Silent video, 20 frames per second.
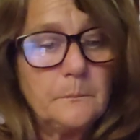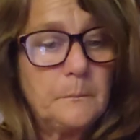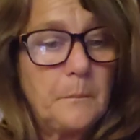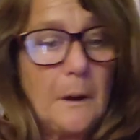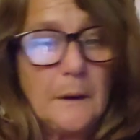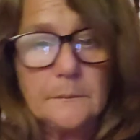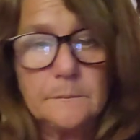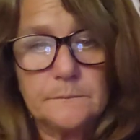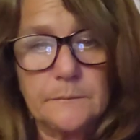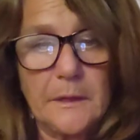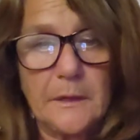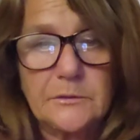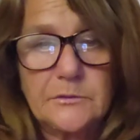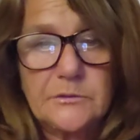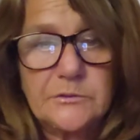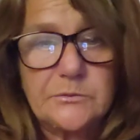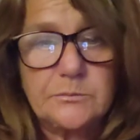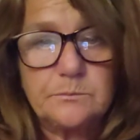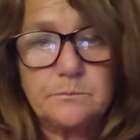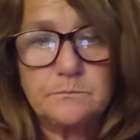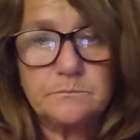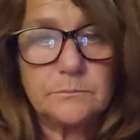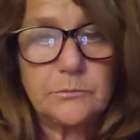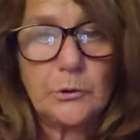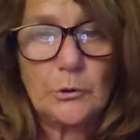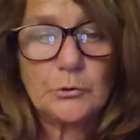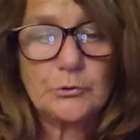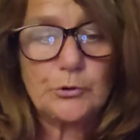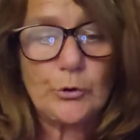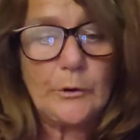But that's
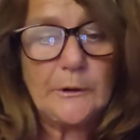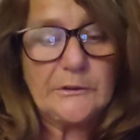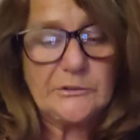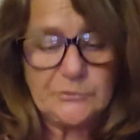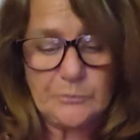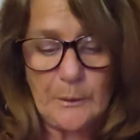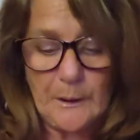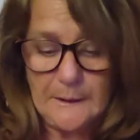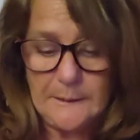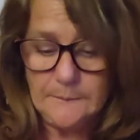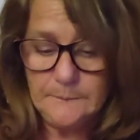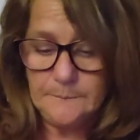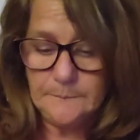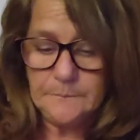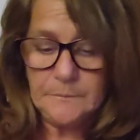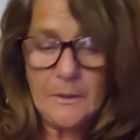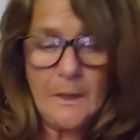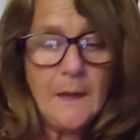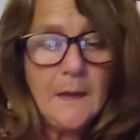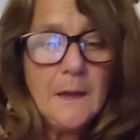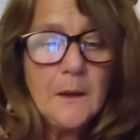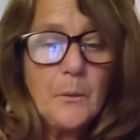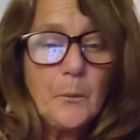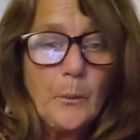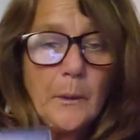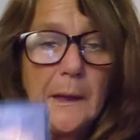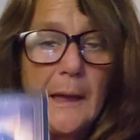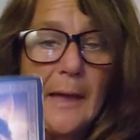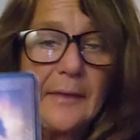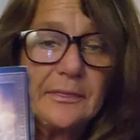their our choice, right?
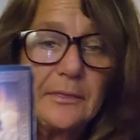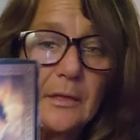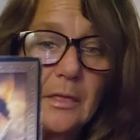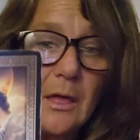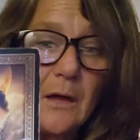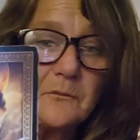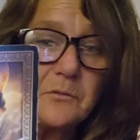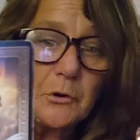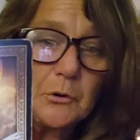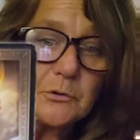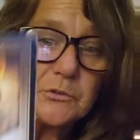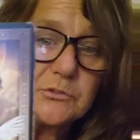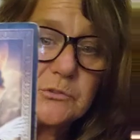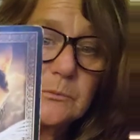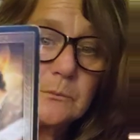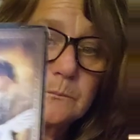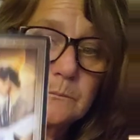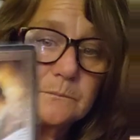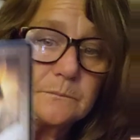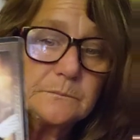We got the lovers.